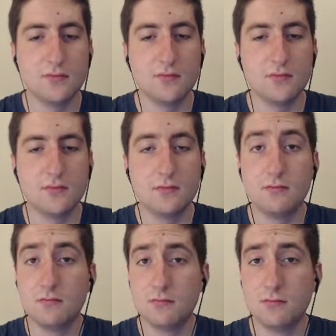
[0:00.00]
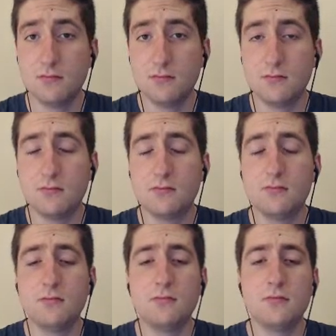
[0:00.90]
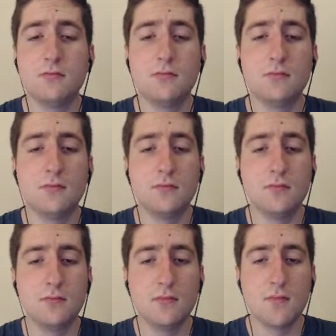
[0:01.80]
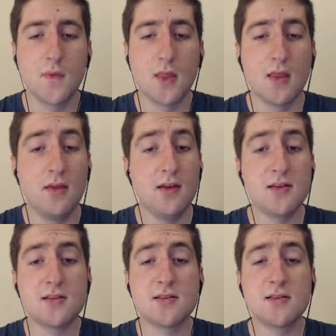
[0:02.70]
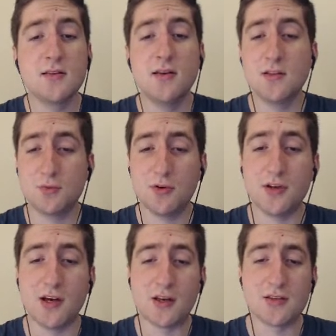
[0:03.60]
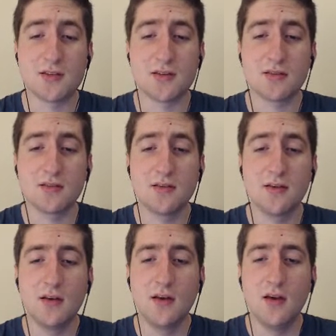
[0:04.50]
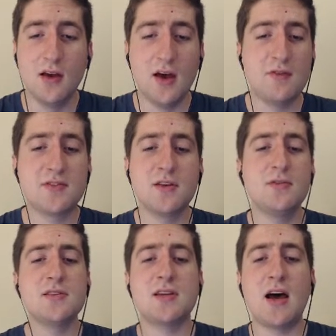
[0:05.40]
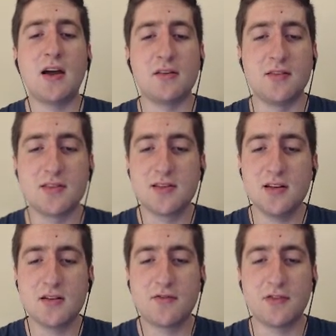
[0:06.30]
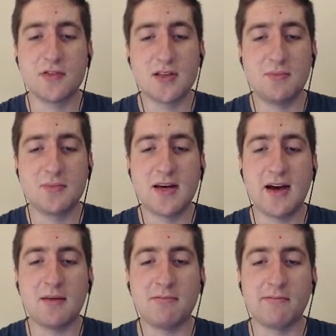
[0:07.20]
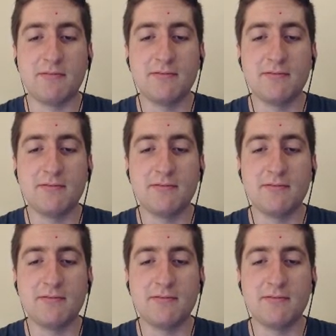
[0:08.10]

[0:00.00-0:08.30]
share ancestry with the Dunlending tribes. This is Woodhurst. I've so desired to see it for some time.